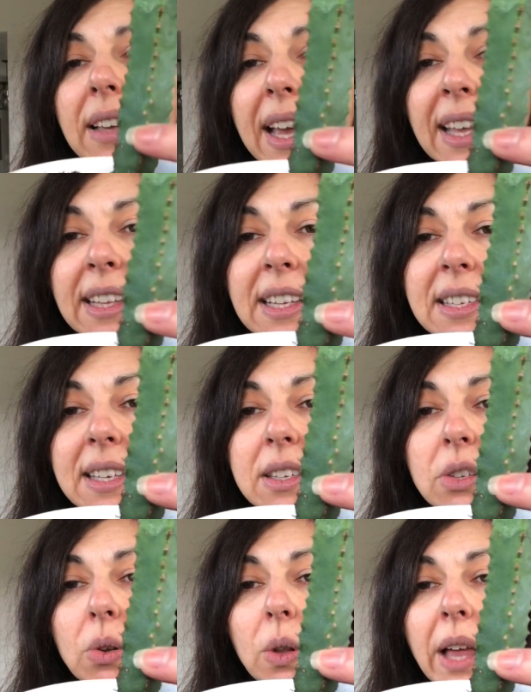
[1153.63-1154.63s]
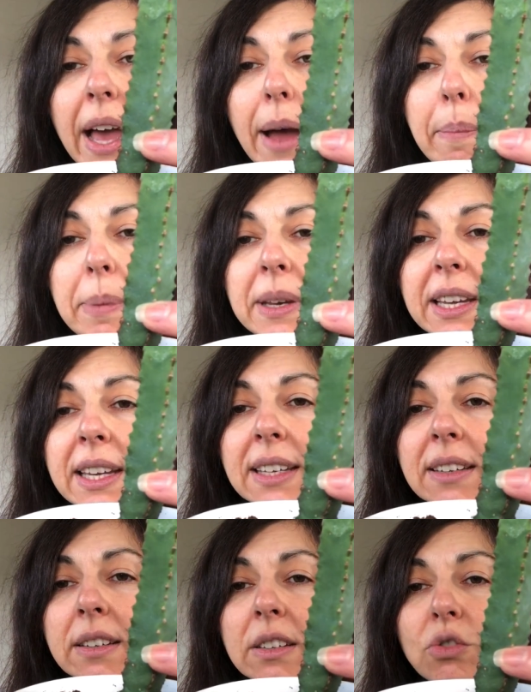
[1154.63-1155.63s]
And this is all
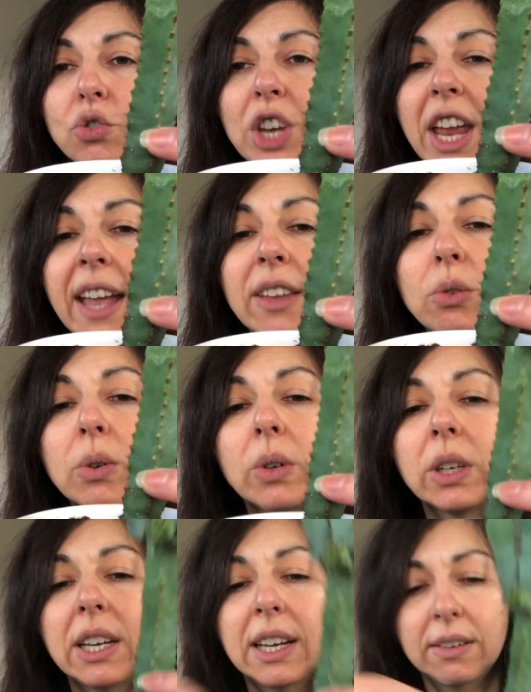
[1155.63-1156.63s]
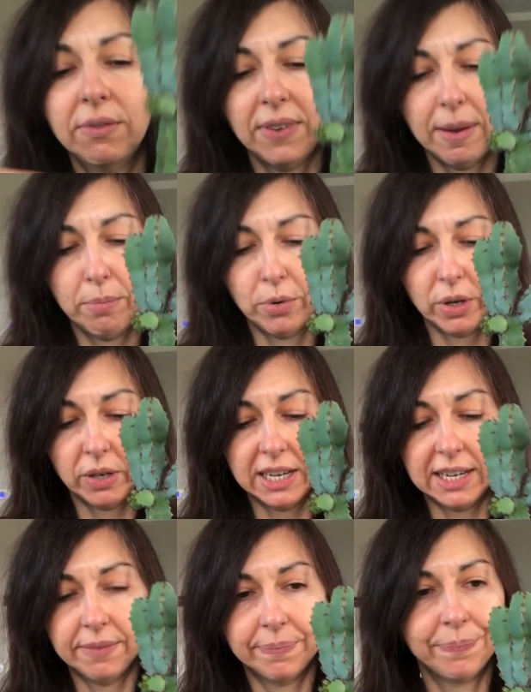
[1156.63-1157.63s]
happening January and February.